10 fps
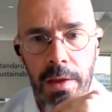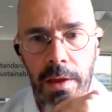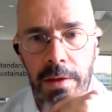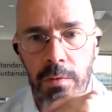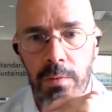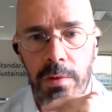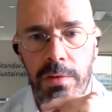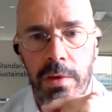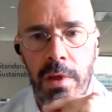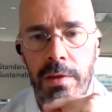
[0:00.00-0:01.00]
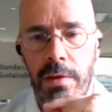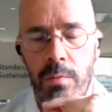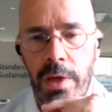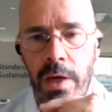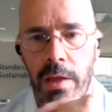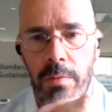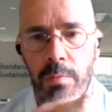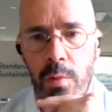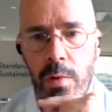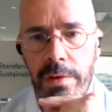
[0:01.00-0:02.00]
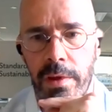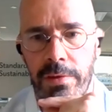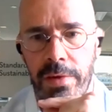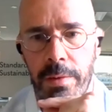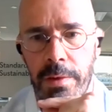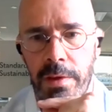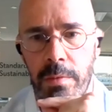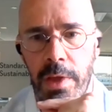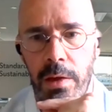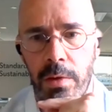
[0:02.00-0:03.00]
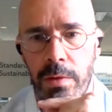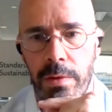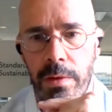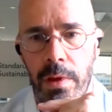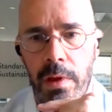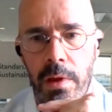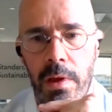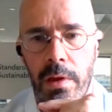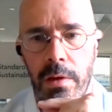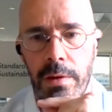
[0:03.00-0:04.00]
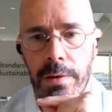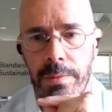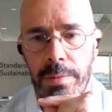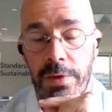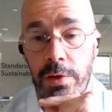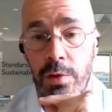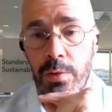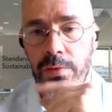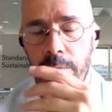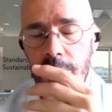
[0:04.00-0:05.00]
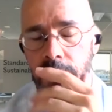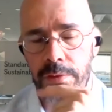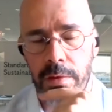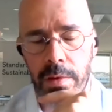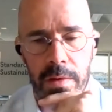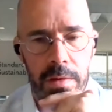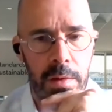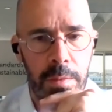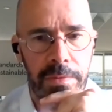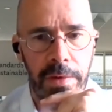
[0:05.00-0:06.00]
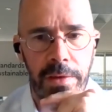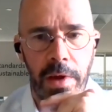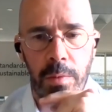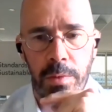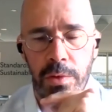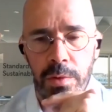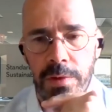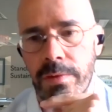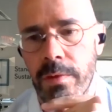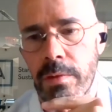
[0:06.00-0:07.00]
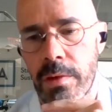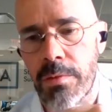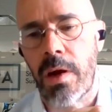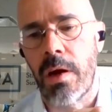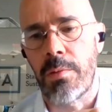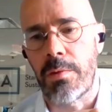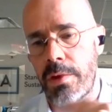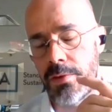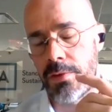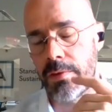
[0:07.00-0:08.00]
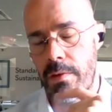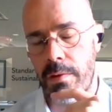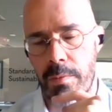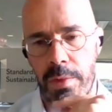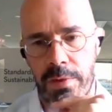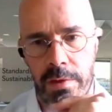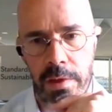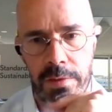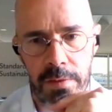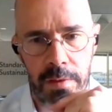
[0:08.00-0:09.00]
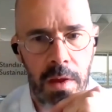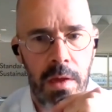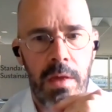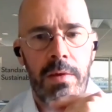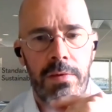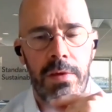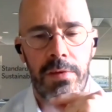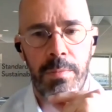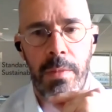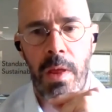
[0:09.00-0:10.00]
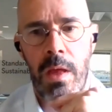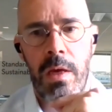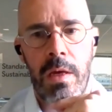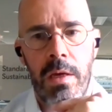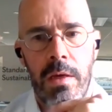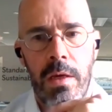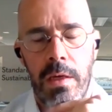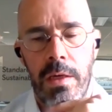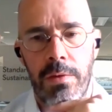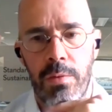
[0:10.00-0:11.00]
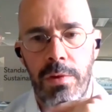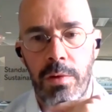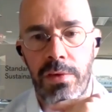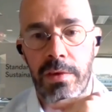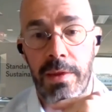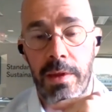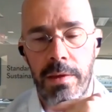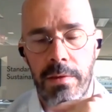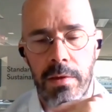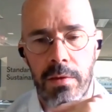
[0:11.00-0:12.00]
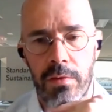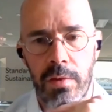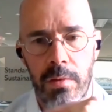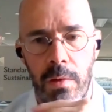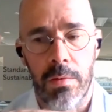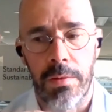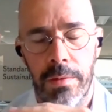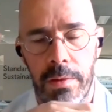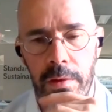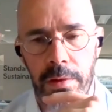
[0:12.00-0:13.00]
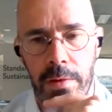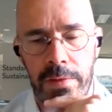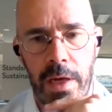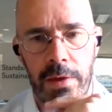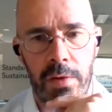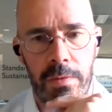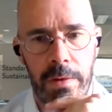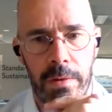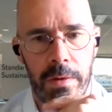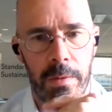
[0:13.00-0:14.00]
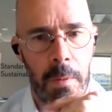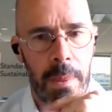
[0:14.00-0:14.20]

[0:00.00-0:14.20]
that in 2019 we had more than 70 million BCUs, which is the verified carbon units, not carbon credits in the BCS system, in 2019. So now the size of the